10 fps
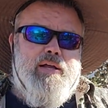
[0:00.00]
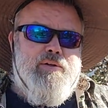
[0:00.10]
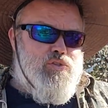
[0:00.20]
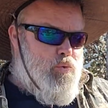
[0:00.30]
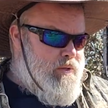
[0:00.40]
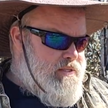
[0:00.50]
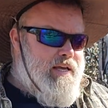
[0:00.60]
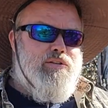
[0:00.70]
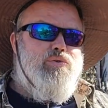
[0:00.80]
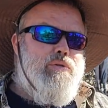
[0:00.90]
So once
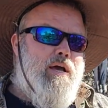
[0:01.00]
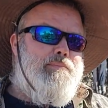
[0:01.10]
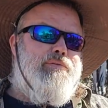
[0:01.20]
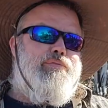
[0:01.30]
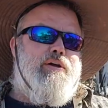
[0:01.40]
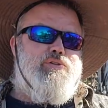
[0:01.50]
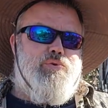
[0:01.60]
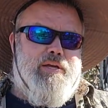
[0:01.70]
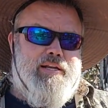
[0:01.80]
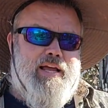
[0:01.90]
again, do not be
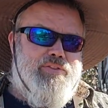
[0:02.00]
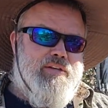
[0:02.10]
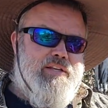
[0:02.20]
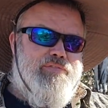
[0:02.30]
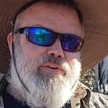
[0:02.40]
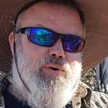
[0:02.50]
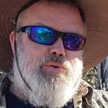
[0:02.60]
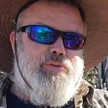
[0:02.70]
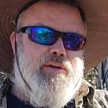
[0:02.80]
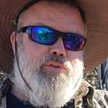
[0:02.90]
frustrated at the
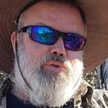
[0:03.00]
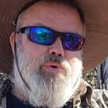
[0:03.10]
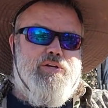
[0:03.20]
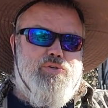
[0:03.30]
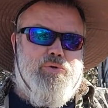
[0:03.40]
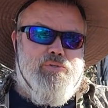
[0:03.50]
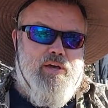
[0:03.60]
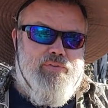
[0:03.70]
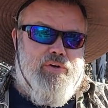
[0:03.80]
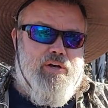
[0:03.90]
difficulty of the thresholds
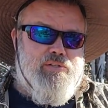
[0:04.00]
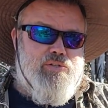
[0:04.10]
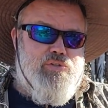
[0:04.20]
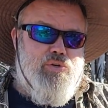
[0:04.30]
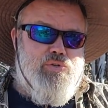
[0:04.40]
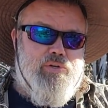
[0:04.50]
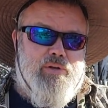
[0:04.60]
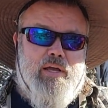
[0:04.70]
of the Constitution.